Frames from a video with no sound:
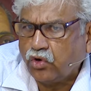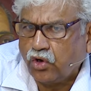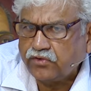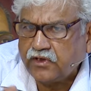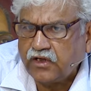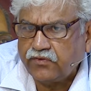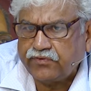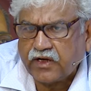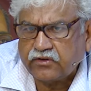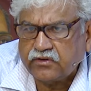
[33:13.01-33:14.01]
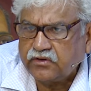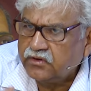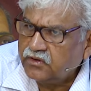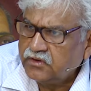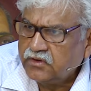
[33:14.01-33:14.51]
cause and effect
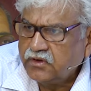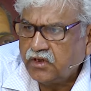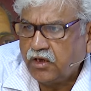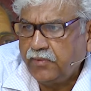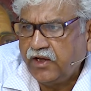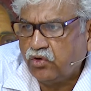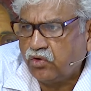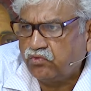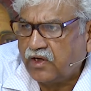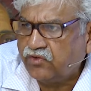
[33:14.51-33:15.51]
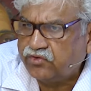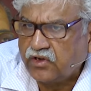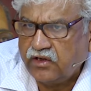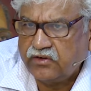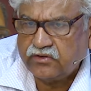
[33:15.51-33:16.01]
remain on one
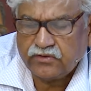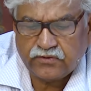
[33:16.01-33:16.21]
side.